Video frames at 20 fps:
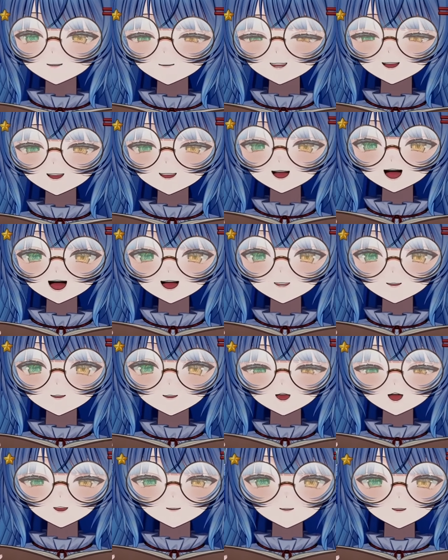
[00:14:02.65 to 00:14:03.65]
the entire
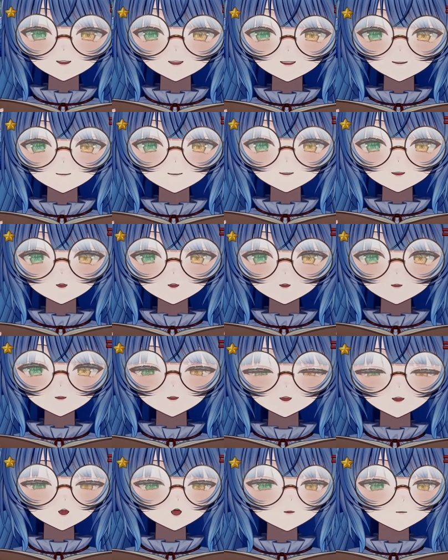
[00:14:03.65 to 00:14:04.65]
genre of solo
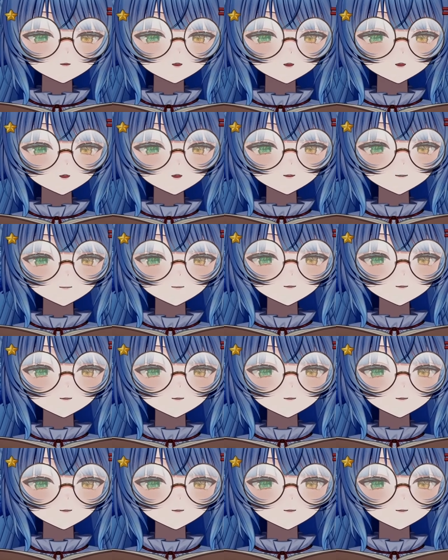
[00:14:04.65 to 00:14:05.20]
TTRPGs